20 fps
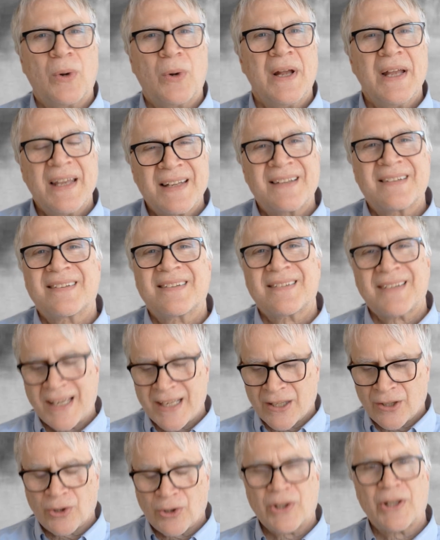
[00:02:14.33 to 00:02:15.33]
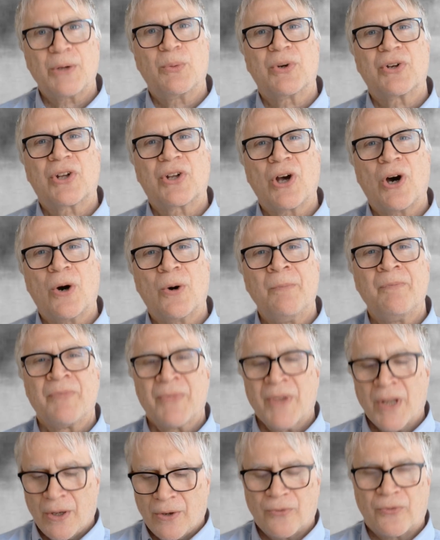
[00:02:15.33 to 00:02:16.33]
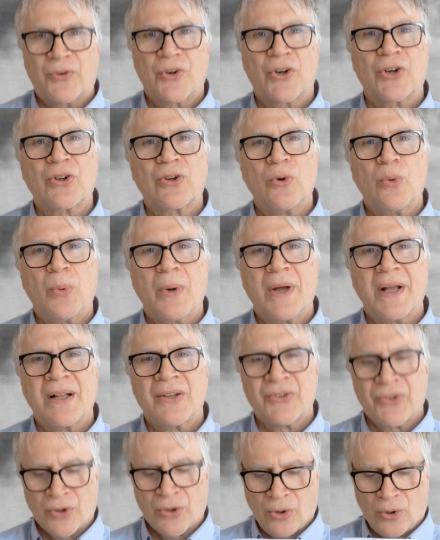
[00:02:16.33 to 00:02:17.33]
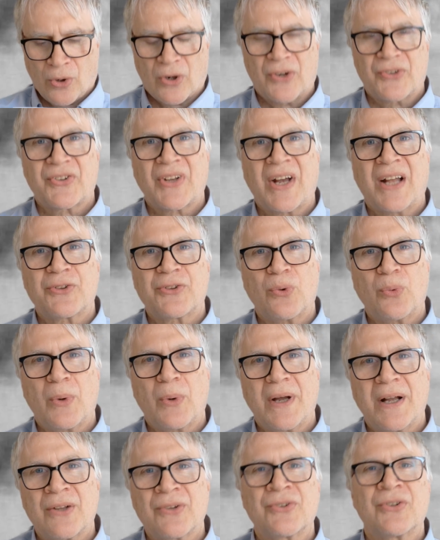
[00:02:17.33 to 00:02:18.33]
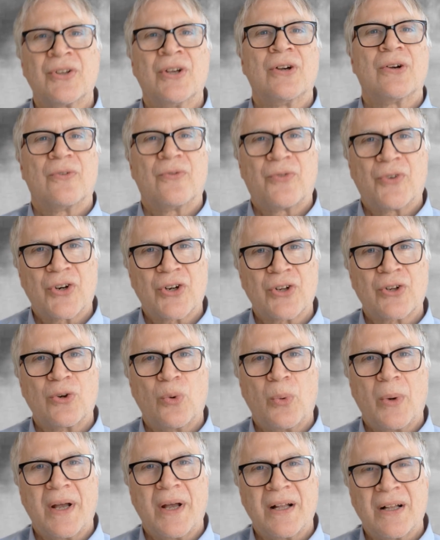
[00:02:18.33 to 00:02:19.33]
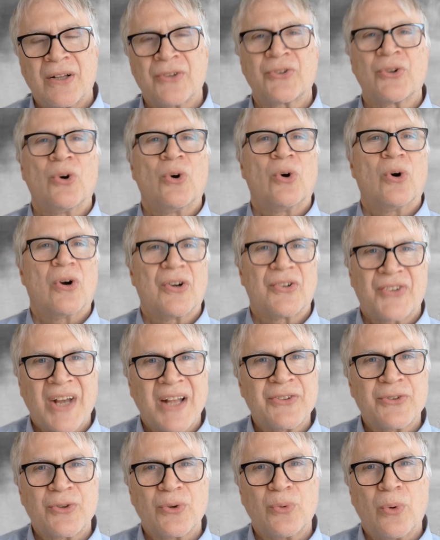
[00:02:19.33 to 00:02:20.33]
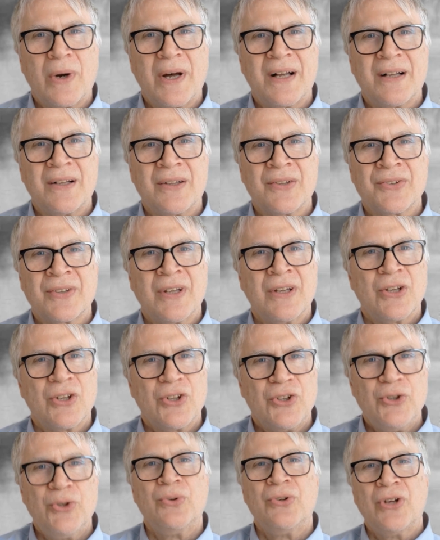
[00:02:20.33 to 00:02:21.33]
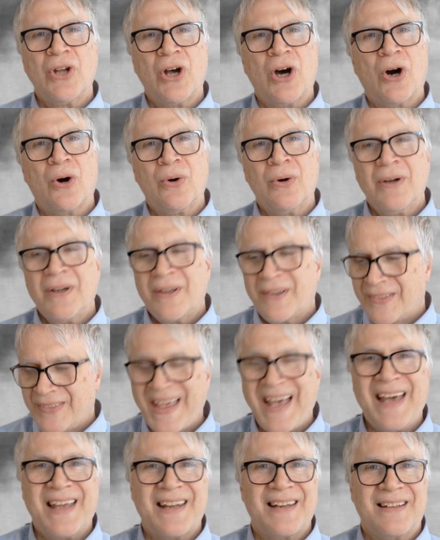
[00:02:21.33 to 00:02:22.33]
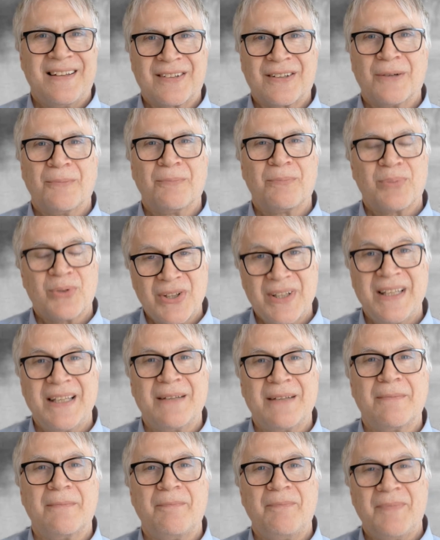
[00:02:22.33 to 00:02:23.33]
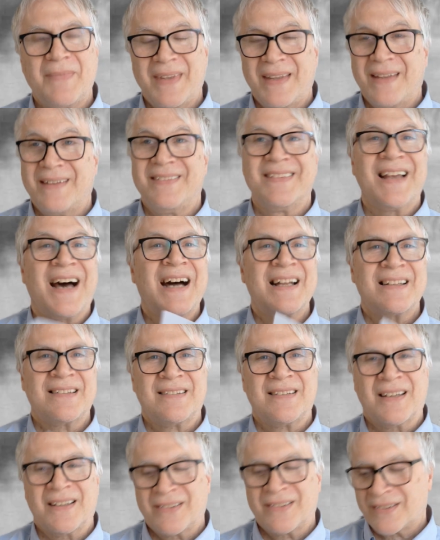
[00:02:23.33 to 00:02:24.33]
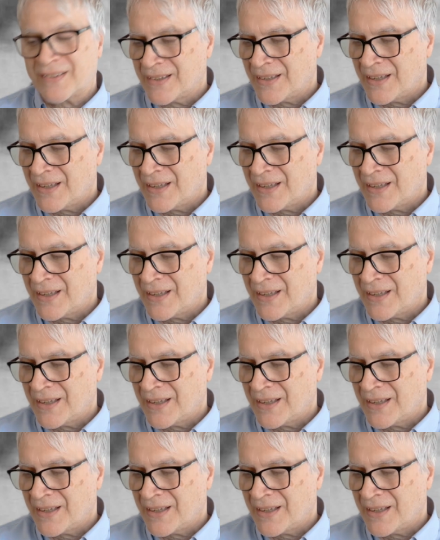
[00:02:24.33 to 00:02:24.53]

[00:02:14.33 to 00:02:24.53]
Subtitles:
In a cycle, it would go vertical wells, horizontal wells, vertical wells, horizontal wells. That is complete nonsense.